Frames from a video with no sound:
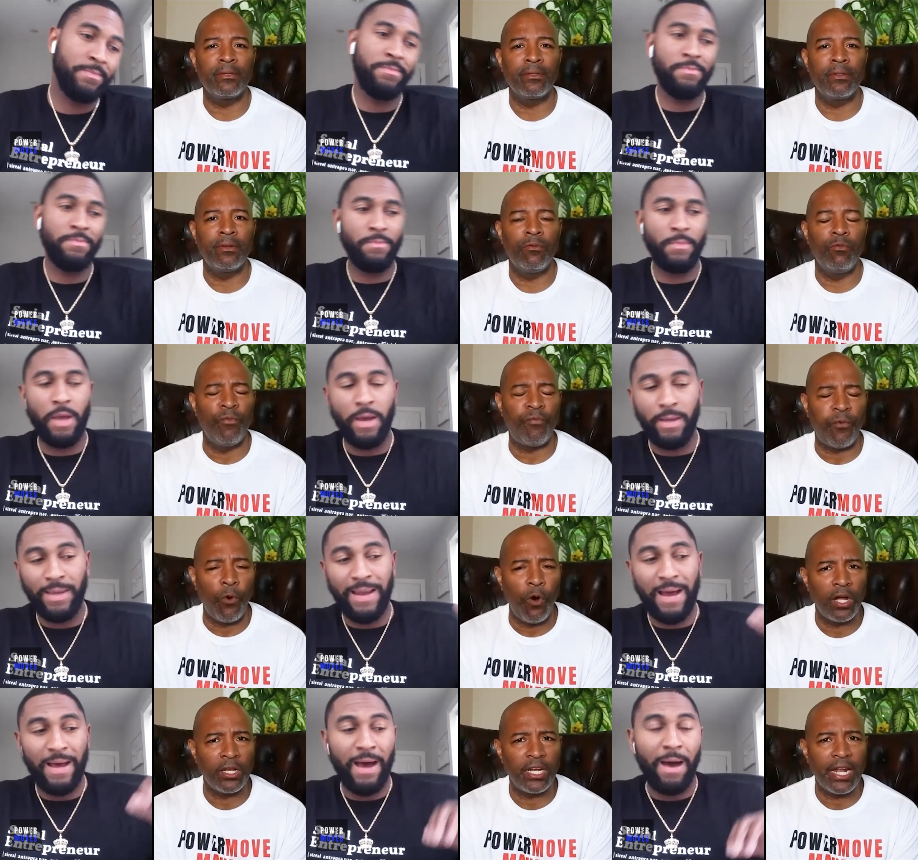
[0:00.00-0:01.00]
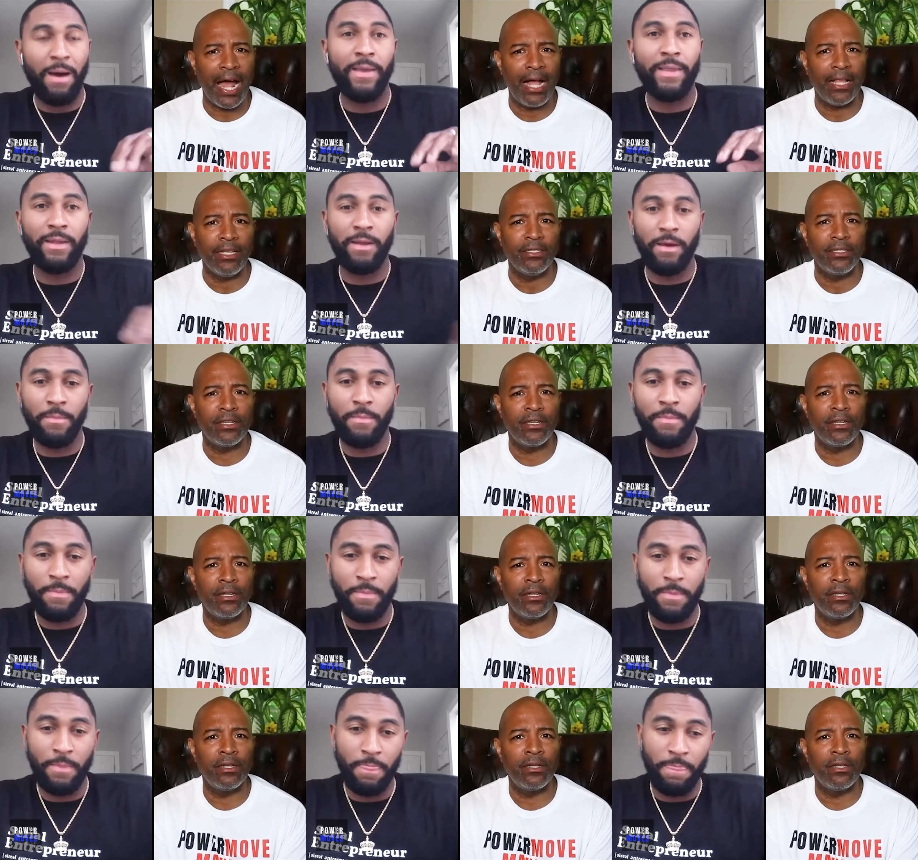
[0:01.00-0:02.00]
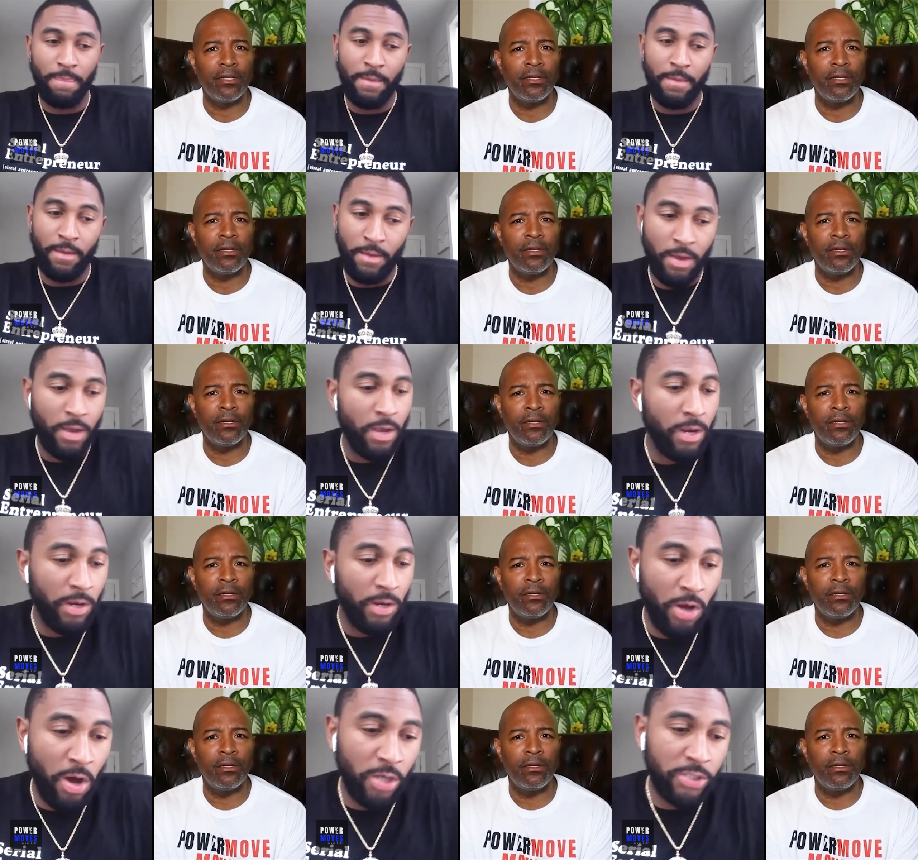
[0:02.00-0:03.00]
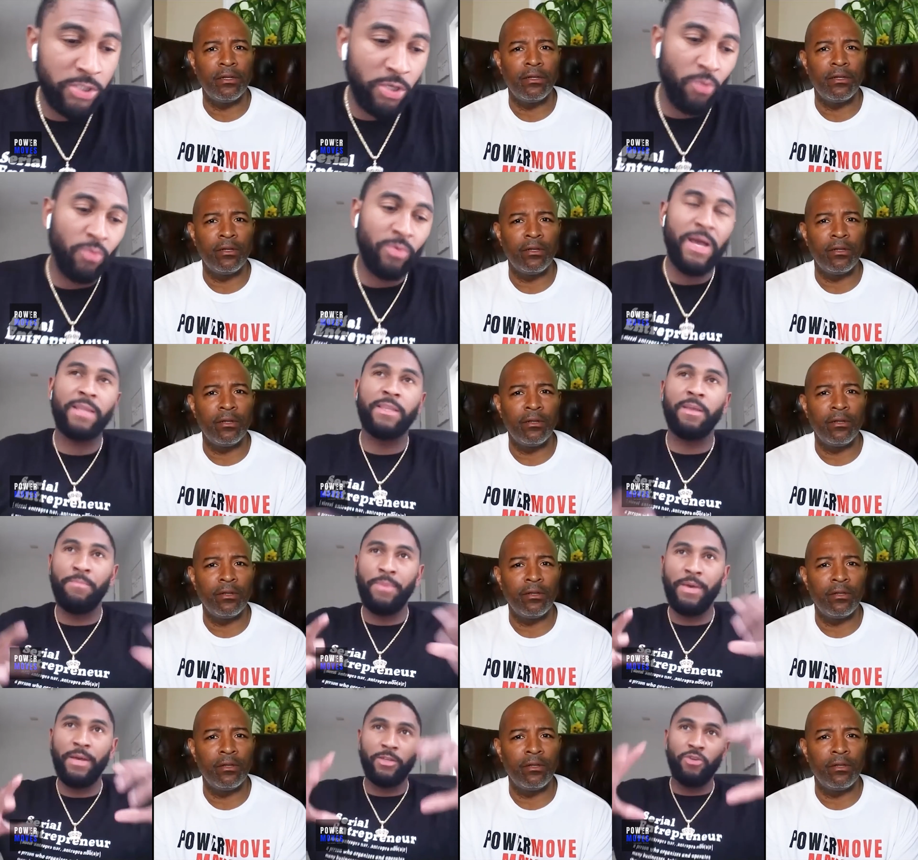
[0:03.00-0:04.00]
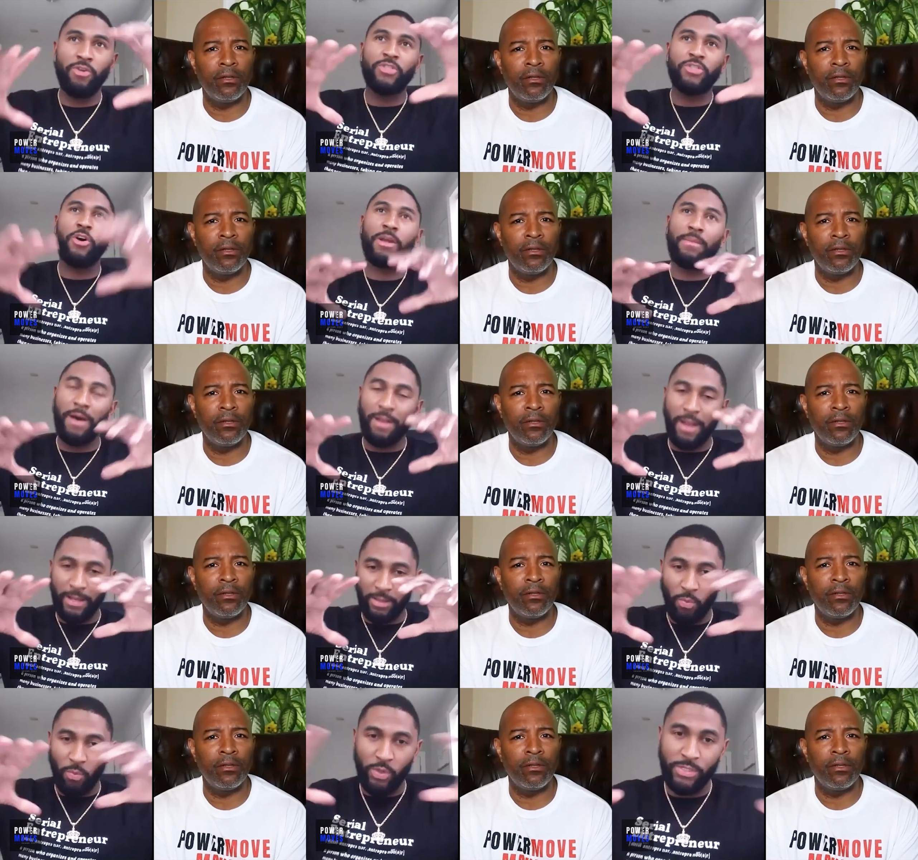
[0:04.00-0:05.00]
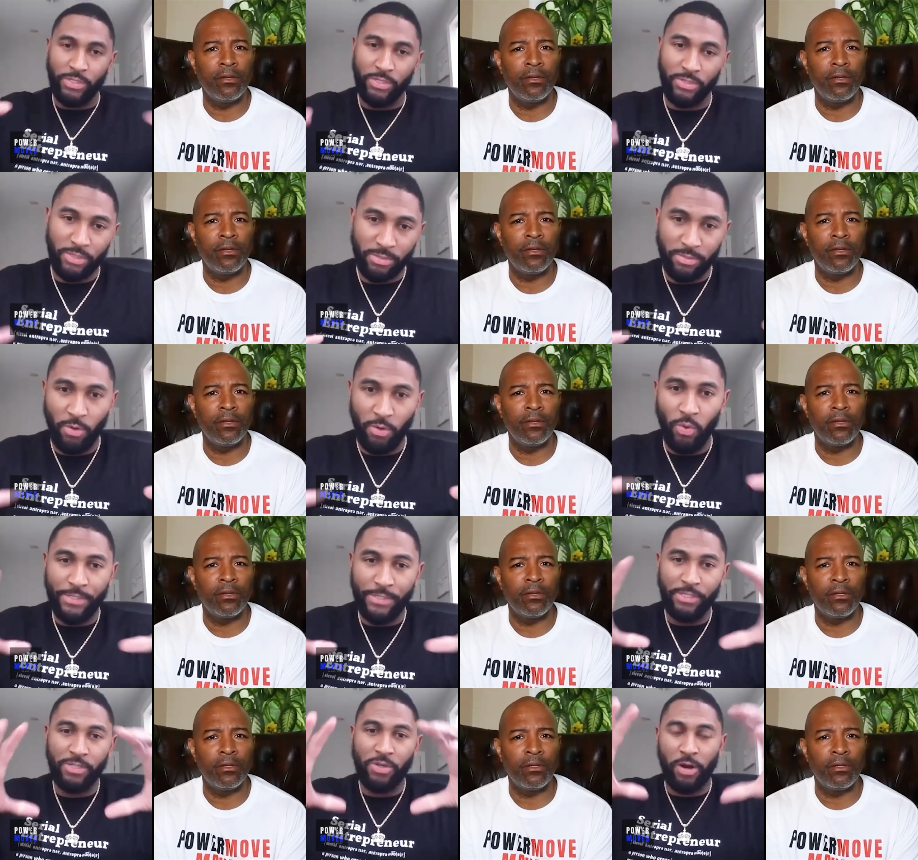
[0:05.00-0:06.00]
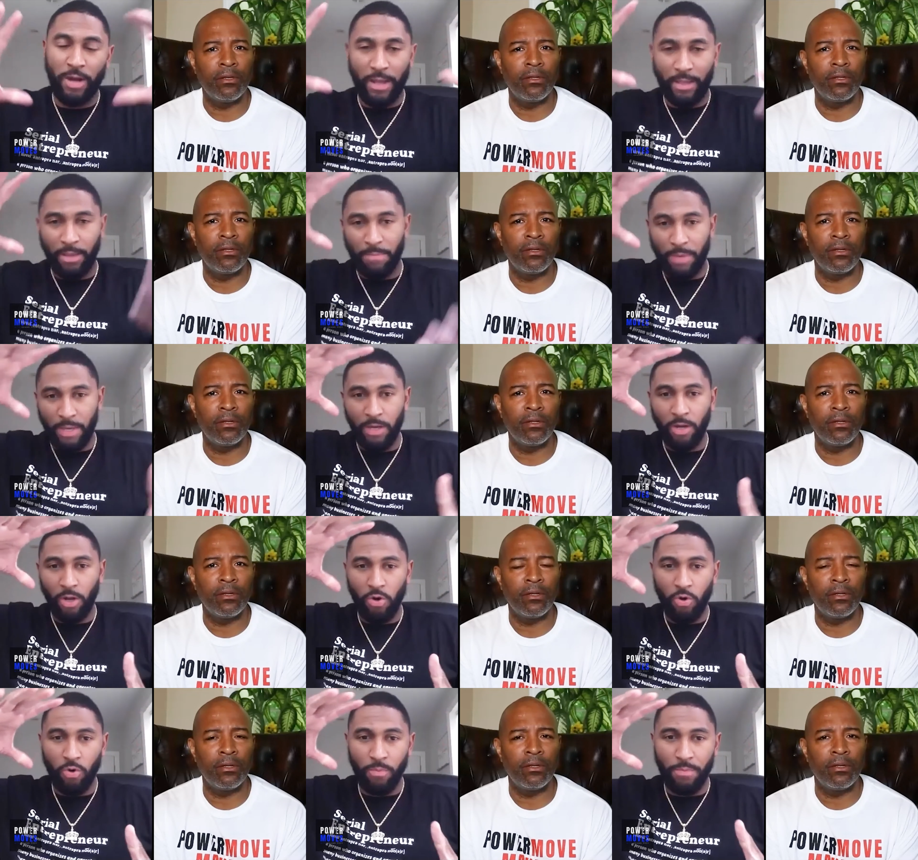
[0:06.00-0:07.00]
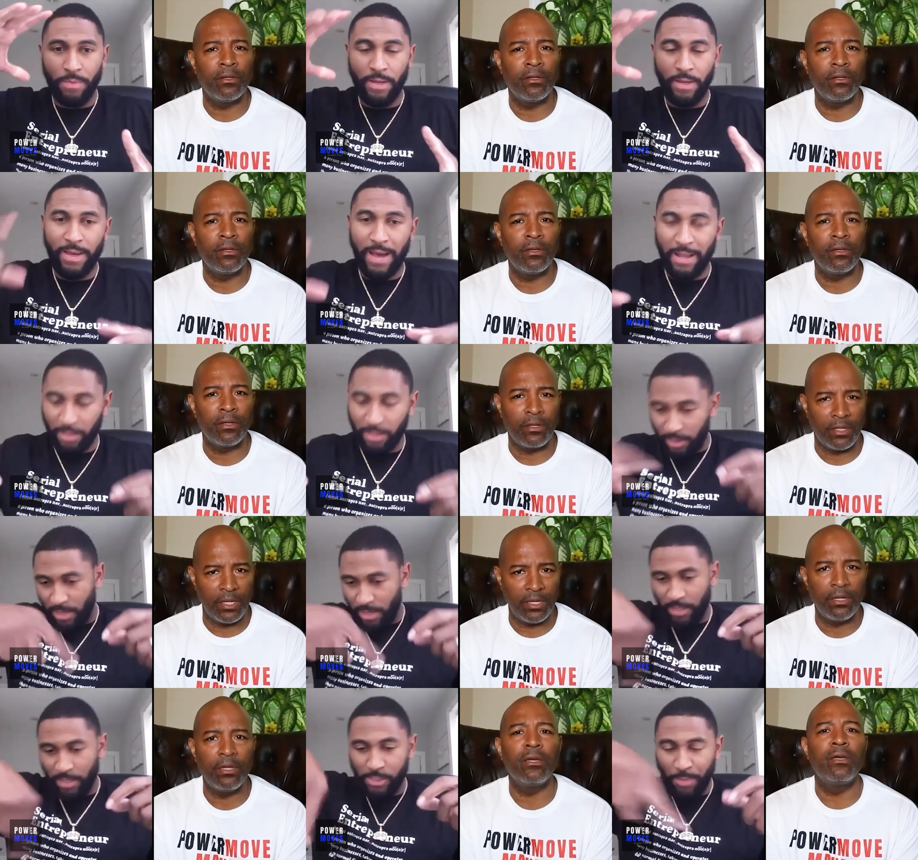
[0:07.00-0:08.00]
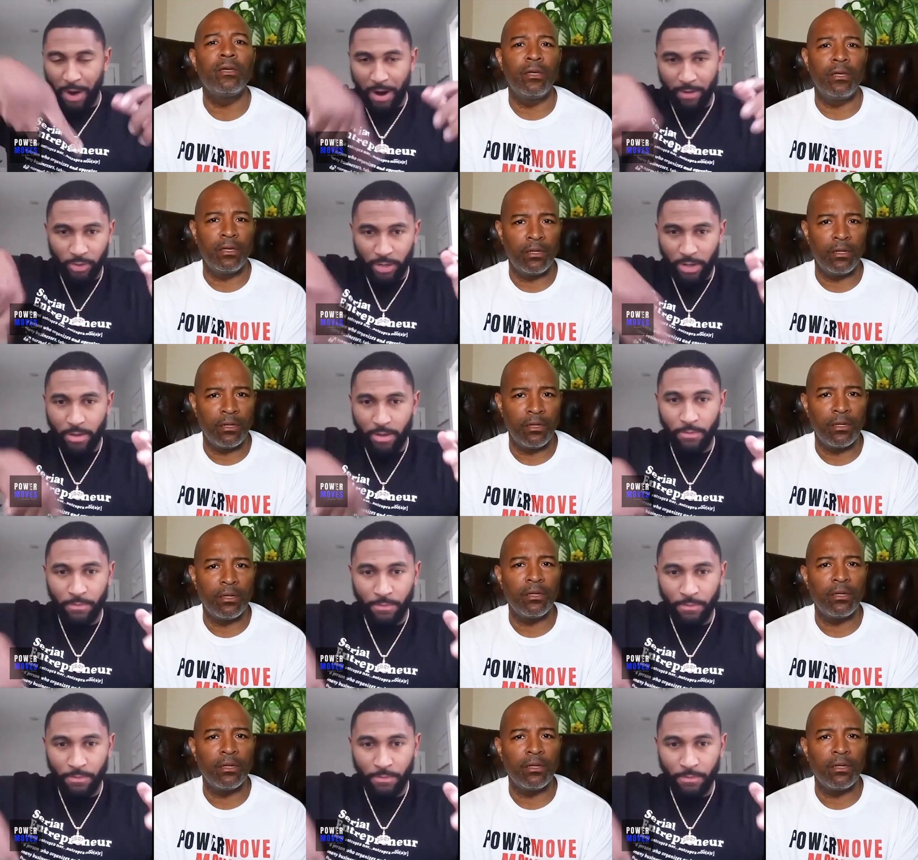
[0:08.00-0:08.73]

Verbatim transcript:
Speaker 1: with four hundred dollars? No, so not the big. You're talking about like the Wizards. The Wizards are like the big globe, and they got the thing that spiral down.